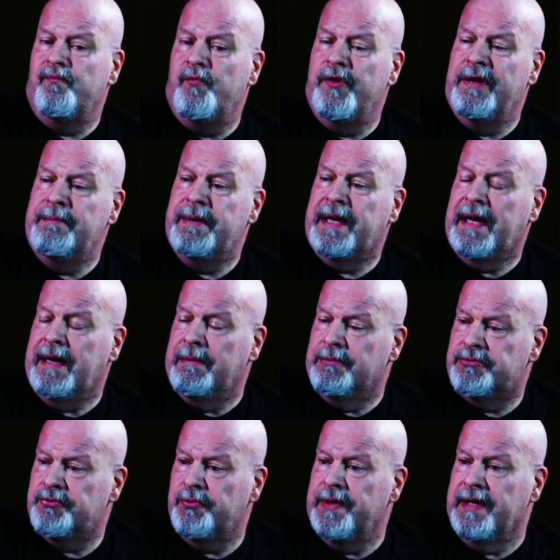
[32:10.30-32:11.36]
really
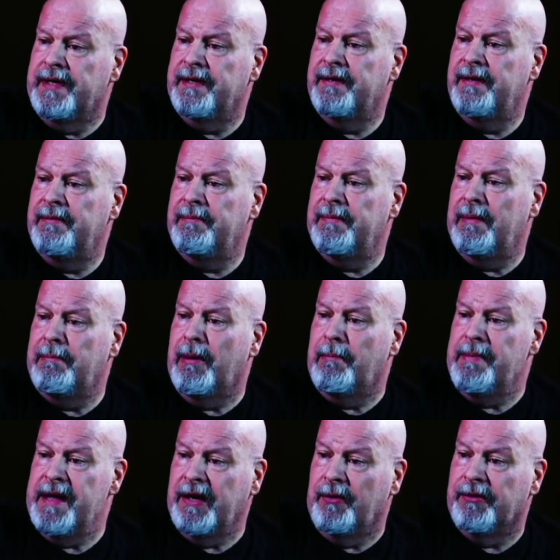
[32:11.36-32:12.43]
became sweet
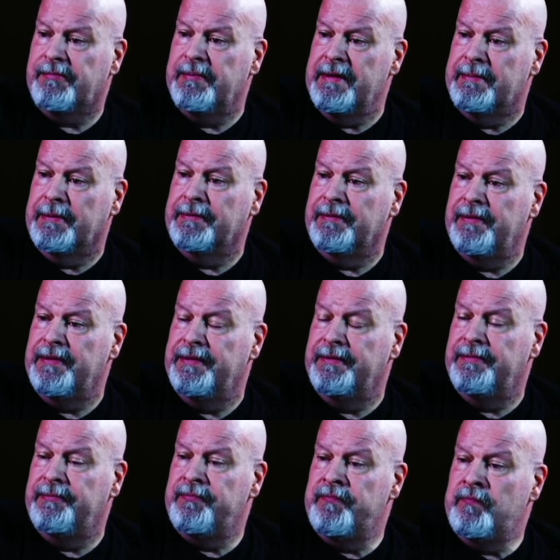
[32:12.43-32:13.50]
about being with people.
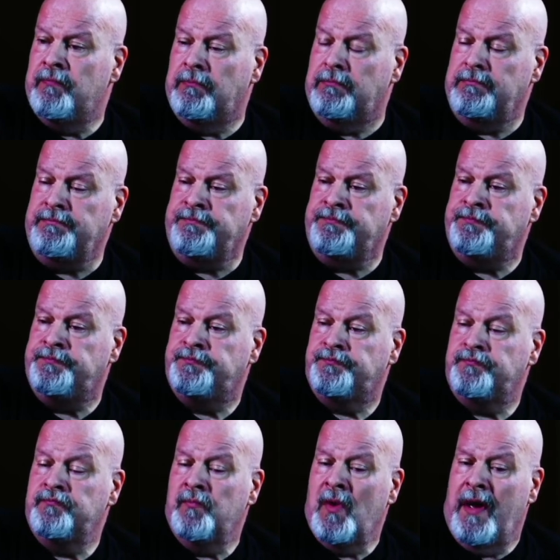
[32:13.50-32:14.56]
I
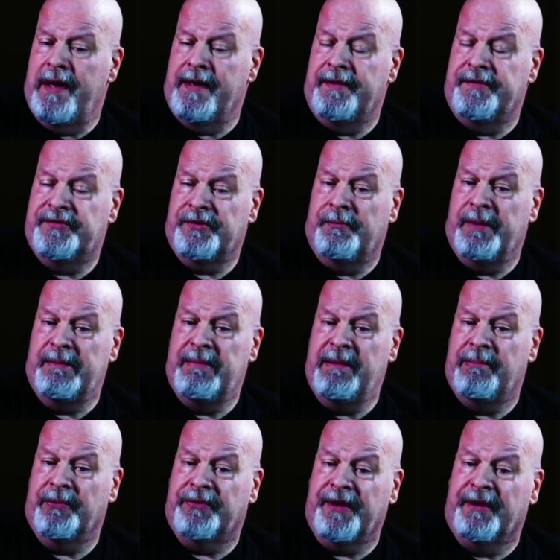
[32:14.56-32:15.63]
had so many
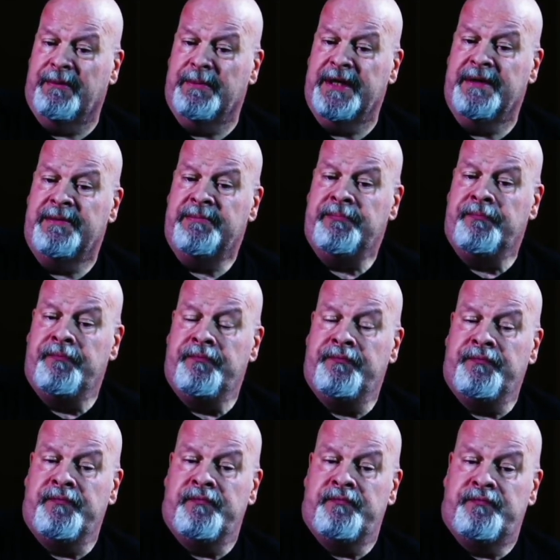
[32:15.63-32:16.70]
people tell me,
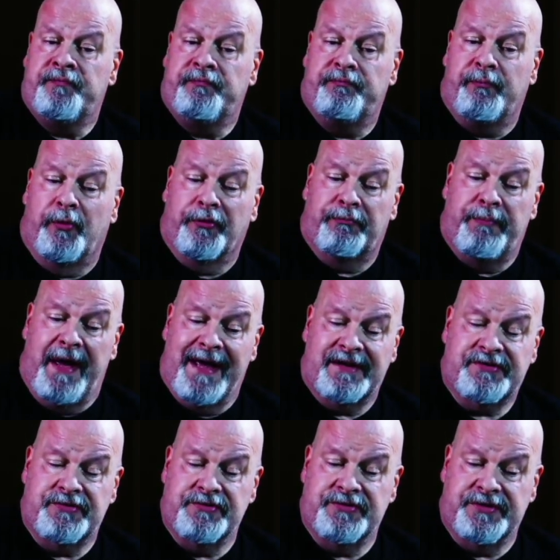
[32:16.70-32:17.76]
both
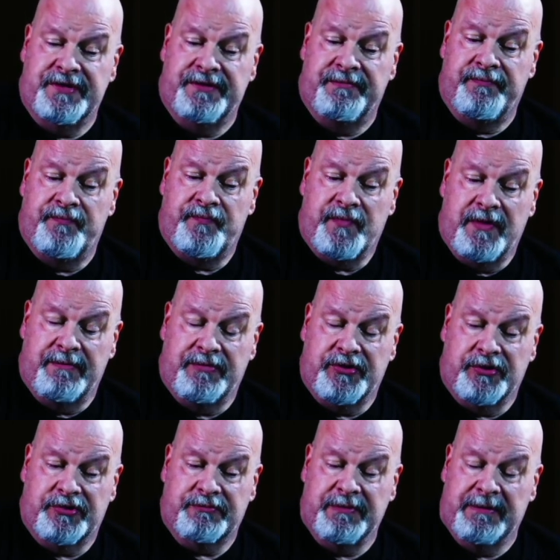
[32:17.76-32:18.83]
pastors and
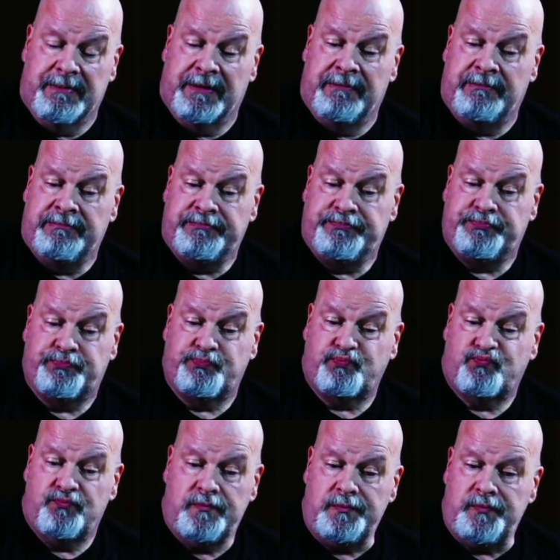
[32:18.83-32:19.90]
church people,
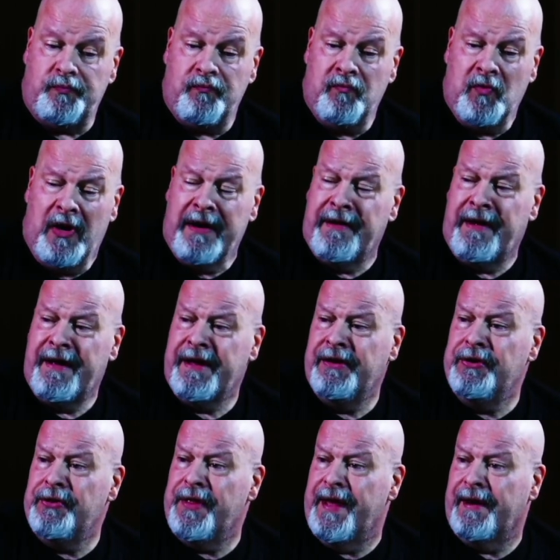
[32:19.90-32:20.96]
I don't know how you
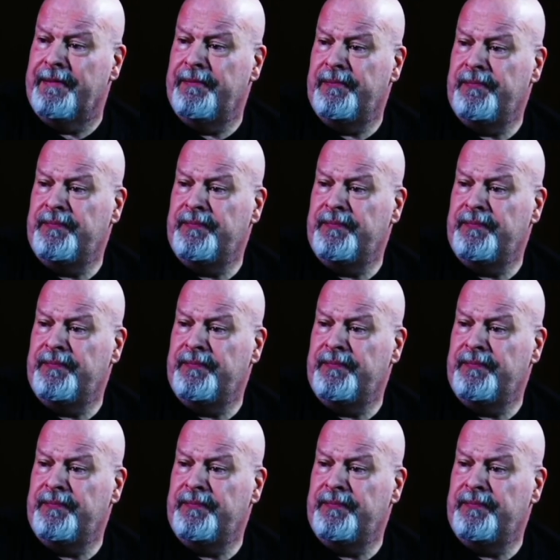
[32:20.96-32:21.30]
do that.